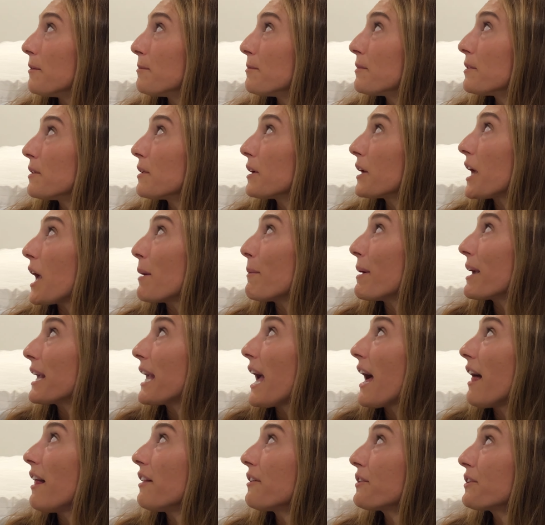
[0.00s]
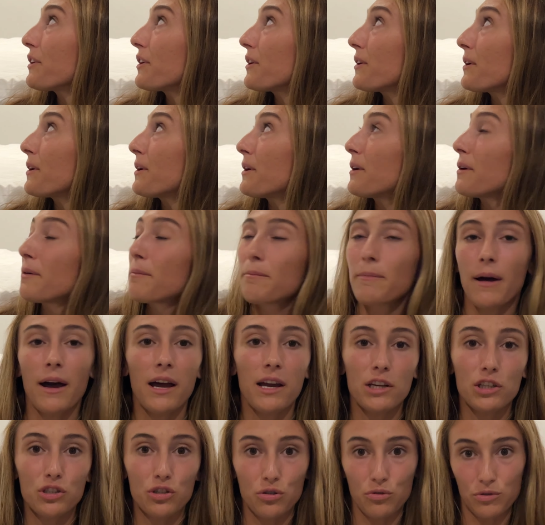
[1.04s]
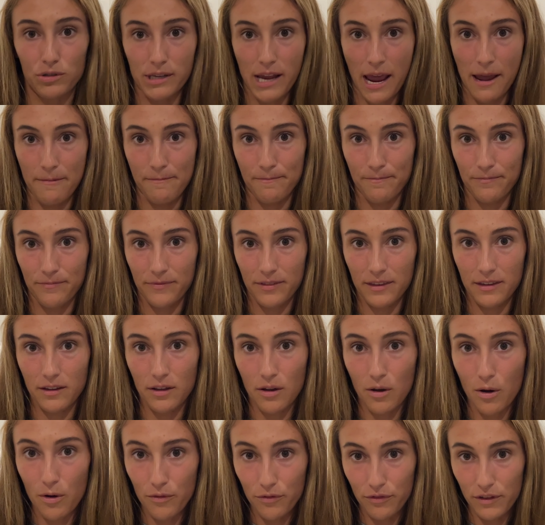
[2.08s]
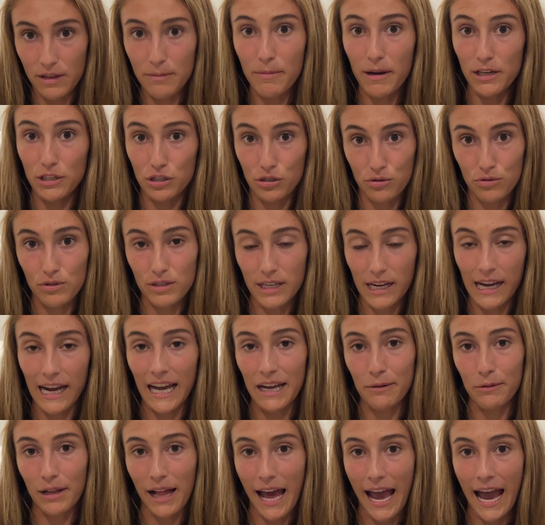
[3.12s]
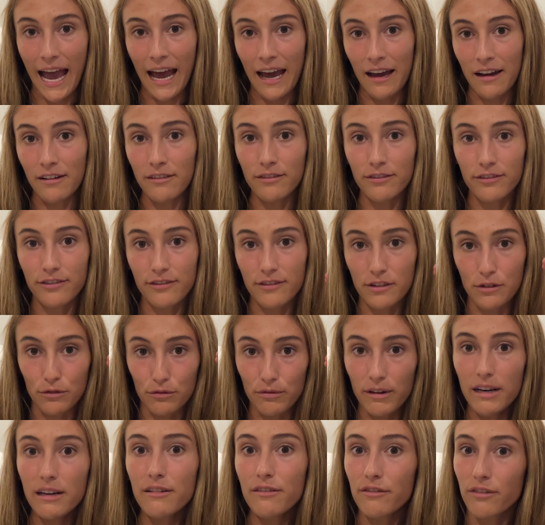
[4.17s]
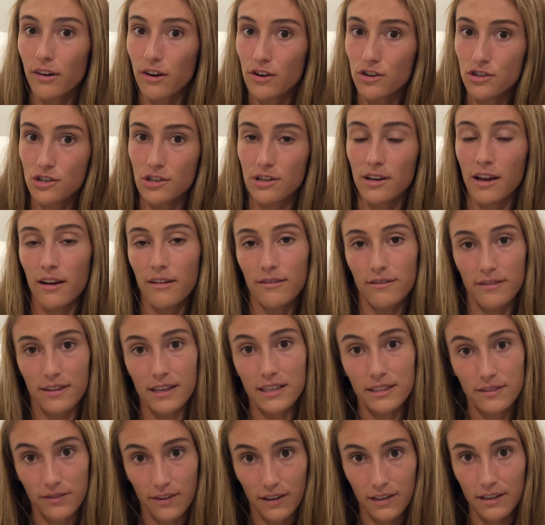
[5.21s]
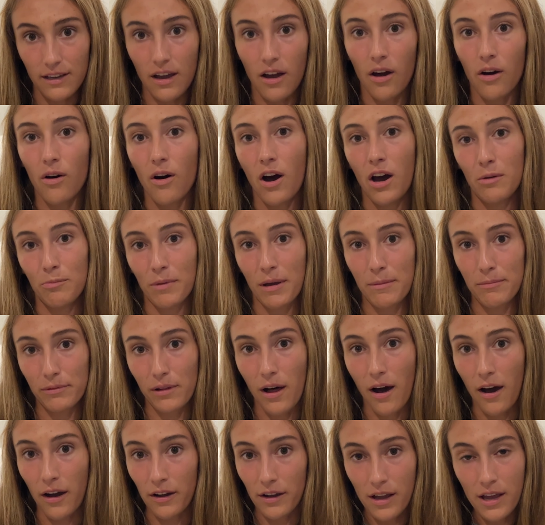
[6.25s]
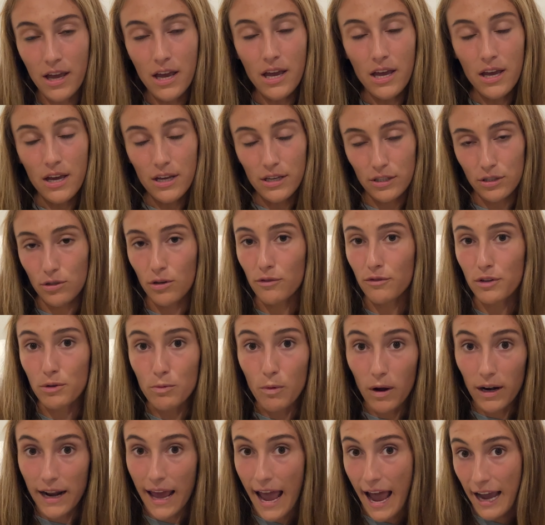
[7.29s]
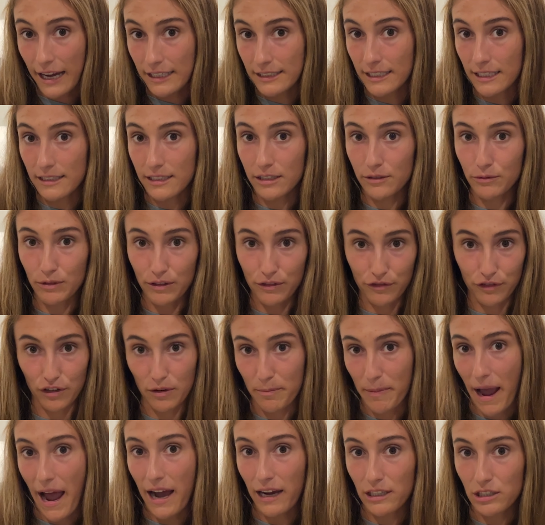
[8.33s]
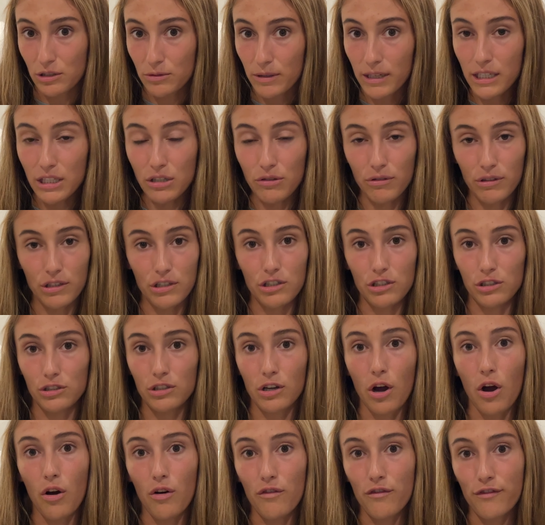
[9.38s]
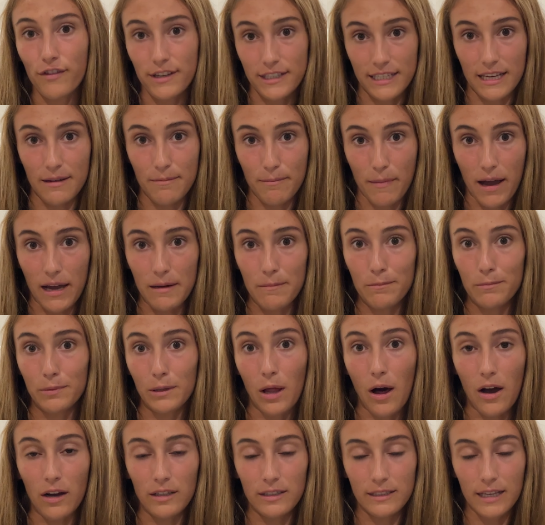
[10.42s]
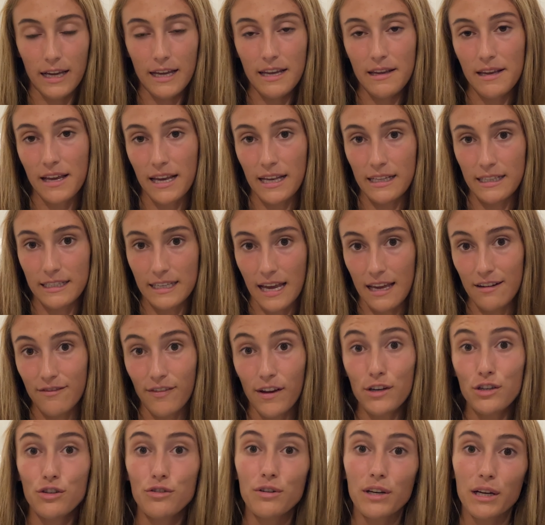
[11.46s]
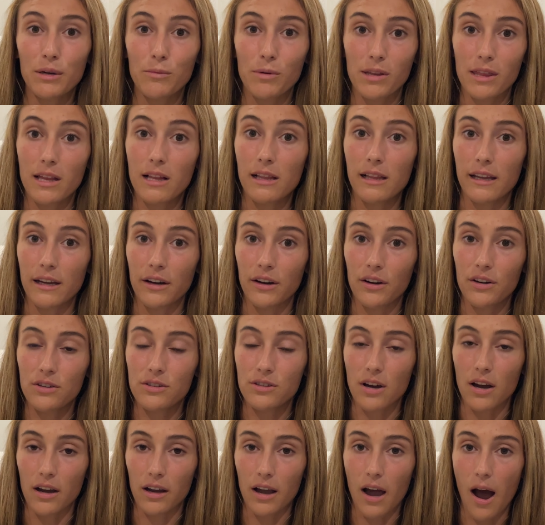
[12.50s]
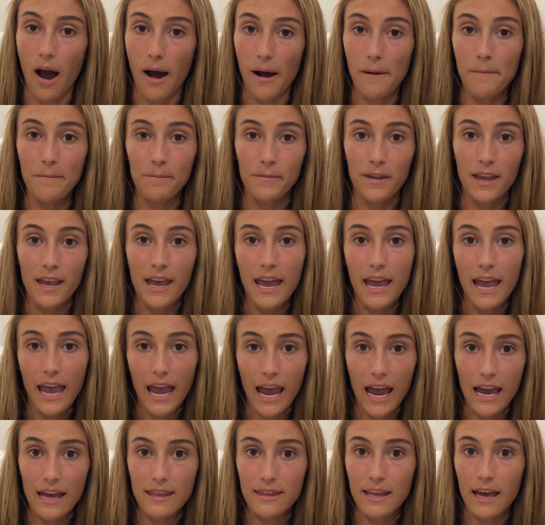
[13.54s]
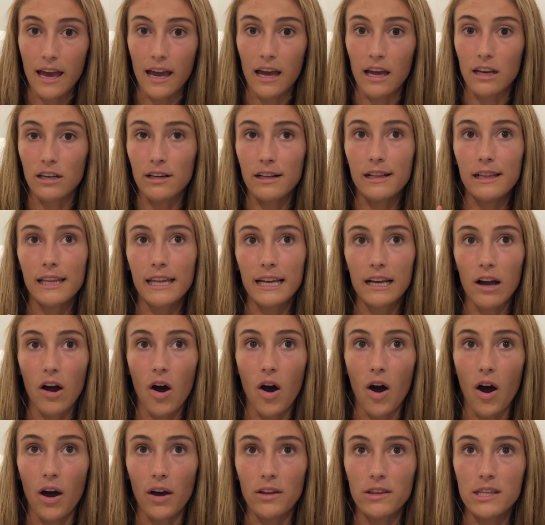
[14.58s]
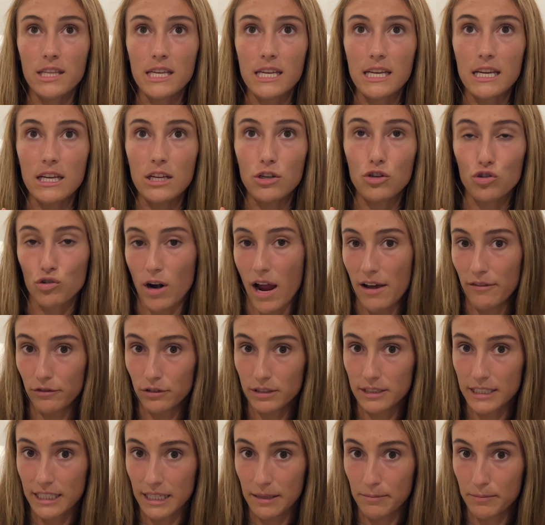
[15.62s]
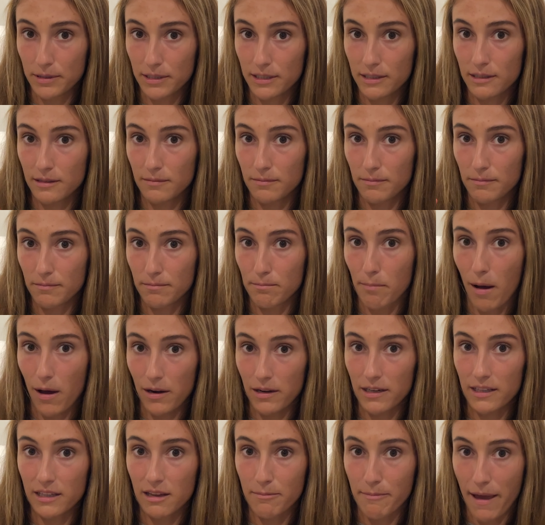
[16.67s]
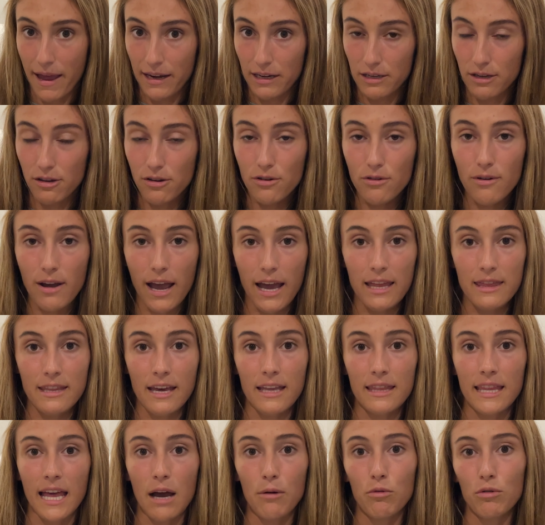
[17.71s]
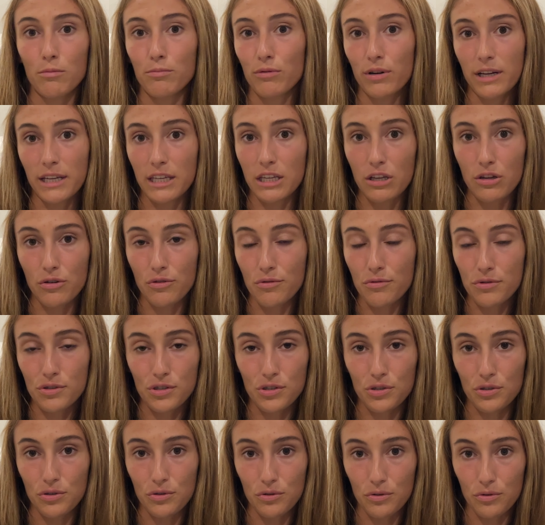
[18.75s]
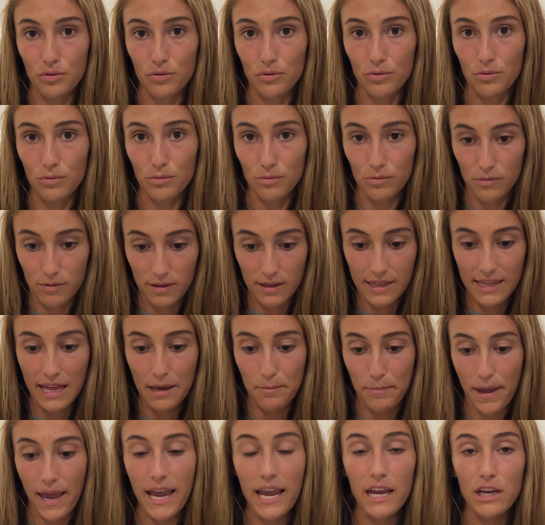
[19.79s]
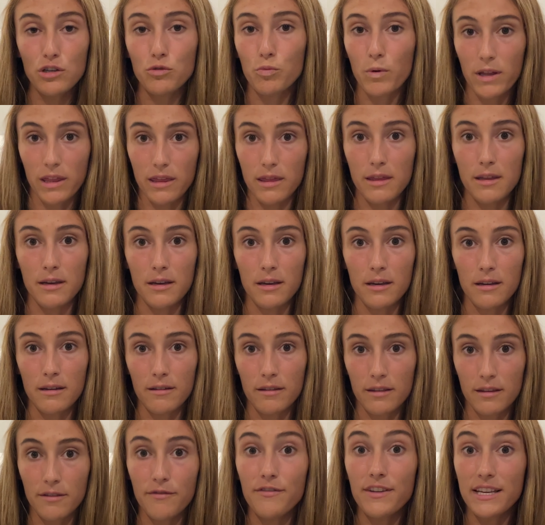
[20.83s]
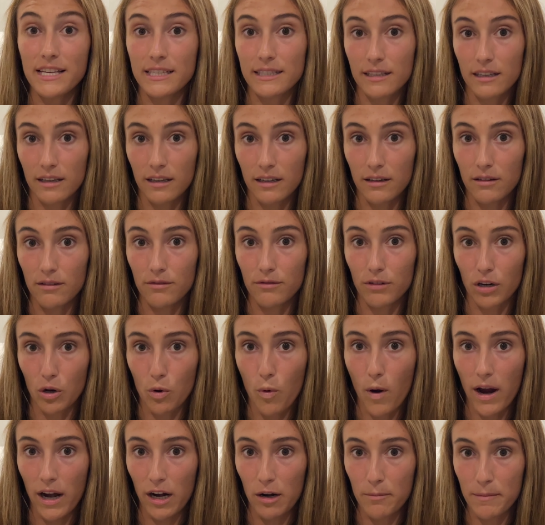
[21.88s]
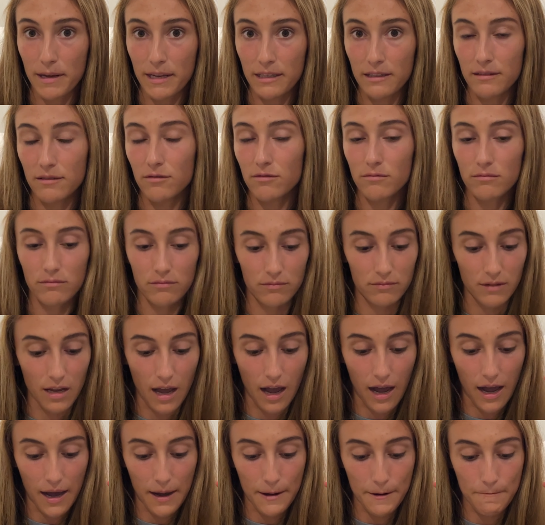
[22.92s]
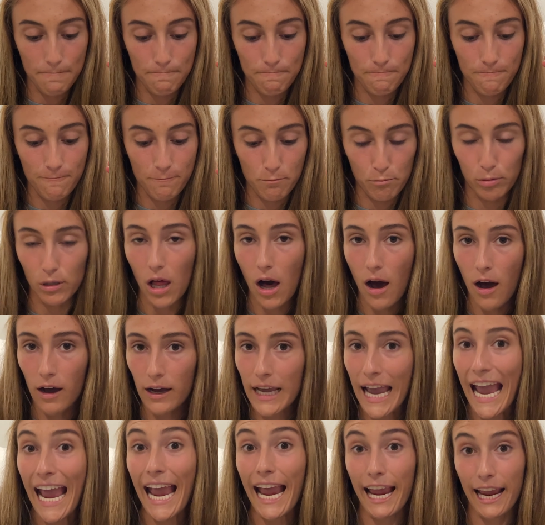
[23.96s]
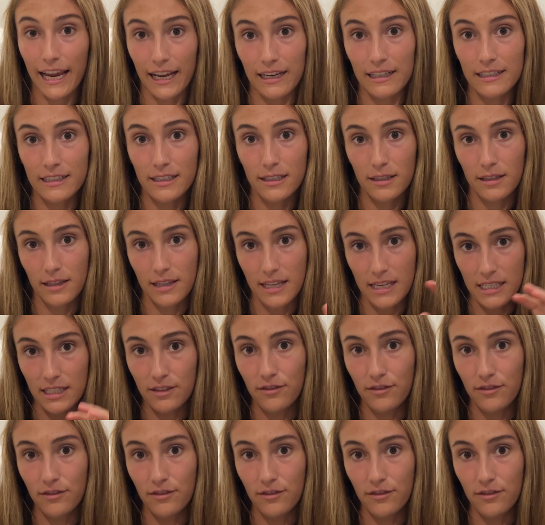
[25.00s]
looking at my calendar, by Tuesday. Hopefully by Tuesday I will have the written version of this video on my blog. So if you want to access it, refer back to it, you can just go visit my blog site. It's adventuringwithclare.com, and then click on the travel tips button in the menu, and then that will bring you to that page with the visa requirement blog and this